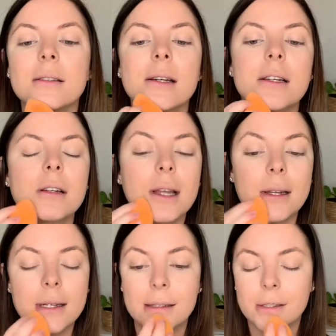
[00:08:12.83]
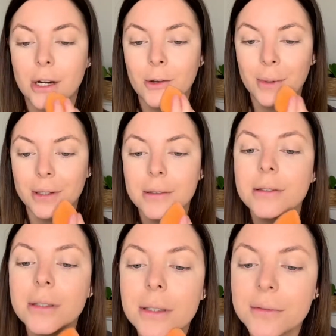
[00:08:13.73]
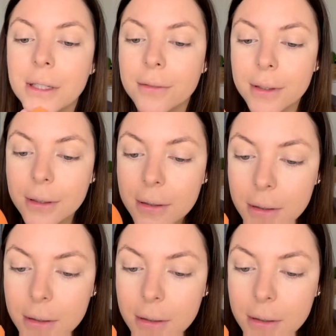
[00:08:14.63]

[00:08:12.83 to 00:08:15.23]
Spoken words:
I don't know how to describe it. I've never